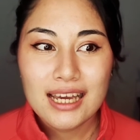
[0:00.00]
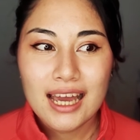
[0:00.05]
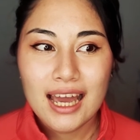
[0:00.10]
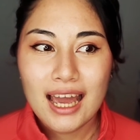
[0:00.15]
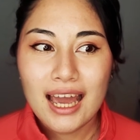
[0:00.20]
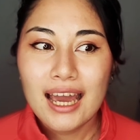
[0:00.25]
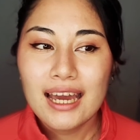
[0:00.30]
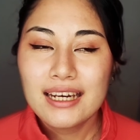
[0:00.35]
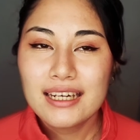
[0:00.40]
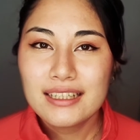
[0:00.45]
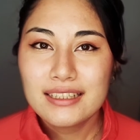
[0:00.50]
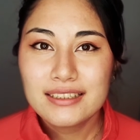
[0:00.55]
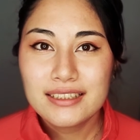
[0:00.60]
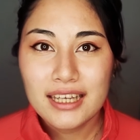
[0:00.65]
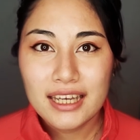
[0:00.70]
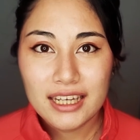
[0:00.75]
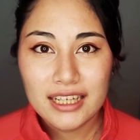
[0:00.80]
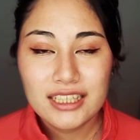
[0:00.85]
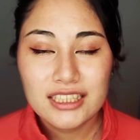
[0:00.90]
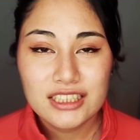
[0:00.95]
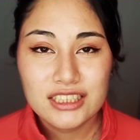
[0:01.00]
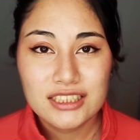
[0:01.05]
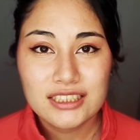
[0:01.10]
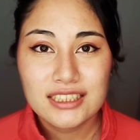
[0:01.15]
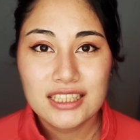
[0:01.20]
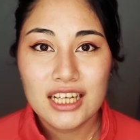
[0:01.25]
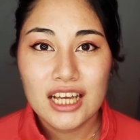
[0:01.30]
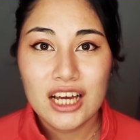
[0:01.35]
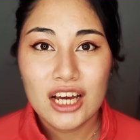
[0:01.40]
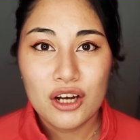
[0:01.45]
and it takes
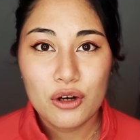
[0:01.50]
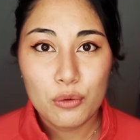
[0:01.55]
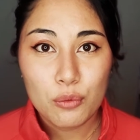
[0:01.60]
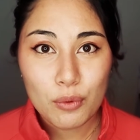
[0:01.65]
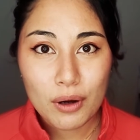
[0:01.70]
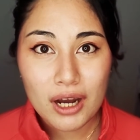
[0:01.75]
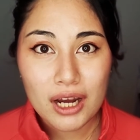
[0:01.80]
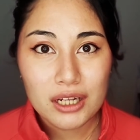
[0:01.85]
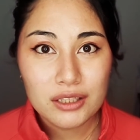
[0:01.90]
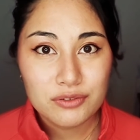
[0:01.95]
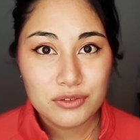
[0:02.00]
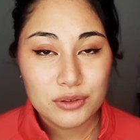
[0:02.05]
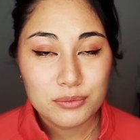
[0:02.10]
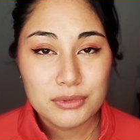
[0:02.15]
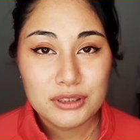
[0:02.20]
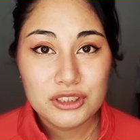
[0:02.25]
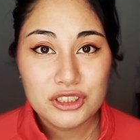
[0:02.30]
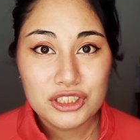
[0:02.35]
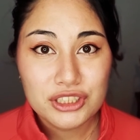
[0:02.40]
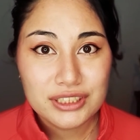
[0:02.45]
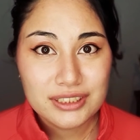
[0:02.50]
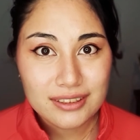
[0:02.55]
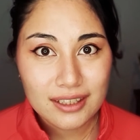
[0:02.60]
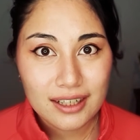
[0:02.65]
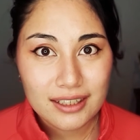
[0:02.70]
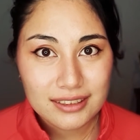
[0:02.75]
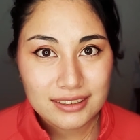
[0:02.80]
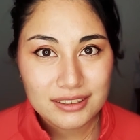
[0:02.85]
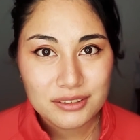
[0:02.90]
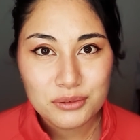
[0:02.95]
a while for me to start
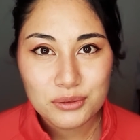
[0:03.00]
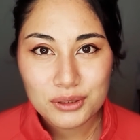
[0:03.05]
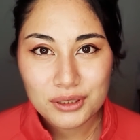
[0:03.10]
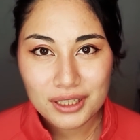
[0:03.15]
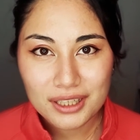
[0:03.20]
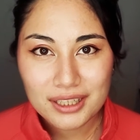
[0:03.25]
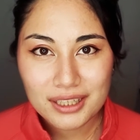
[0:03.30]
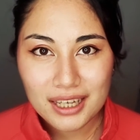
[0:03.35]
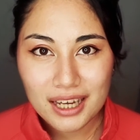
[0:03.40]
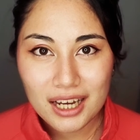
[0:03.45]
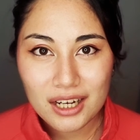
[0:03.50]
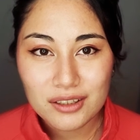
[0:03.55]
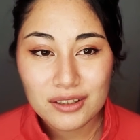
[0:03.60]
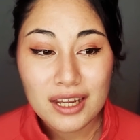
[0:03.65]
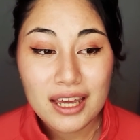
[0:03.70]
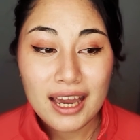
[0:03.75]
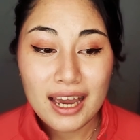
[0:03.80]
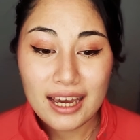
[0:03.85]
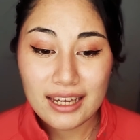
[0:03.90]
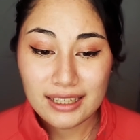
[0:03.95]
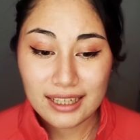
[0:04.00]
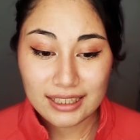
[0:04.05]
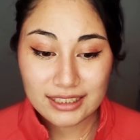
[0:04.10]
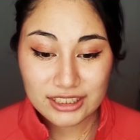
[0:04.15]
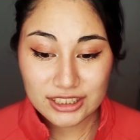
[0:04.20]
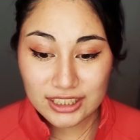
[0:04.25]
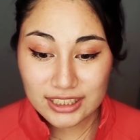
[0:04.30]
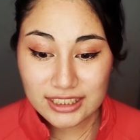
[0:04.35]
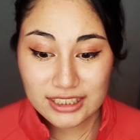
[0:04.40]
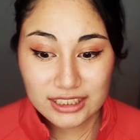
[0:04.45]
working out, and I
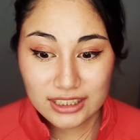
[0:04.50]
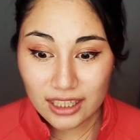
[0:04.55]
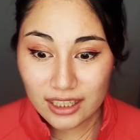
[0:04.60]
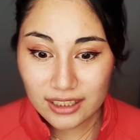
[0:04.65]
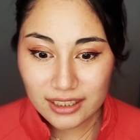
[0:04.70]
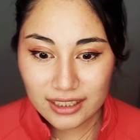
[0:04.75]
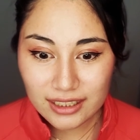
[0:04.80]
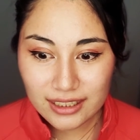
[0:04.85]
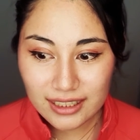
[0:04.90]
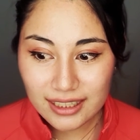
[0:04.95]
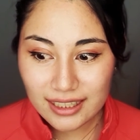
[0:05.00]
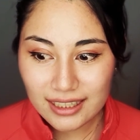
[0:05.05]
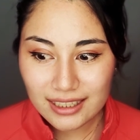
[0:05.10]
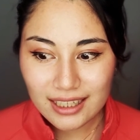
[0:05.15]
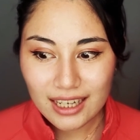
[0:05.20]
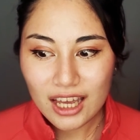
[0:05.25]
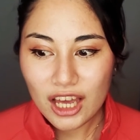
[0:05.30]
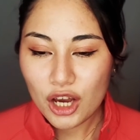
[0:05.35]
just started it.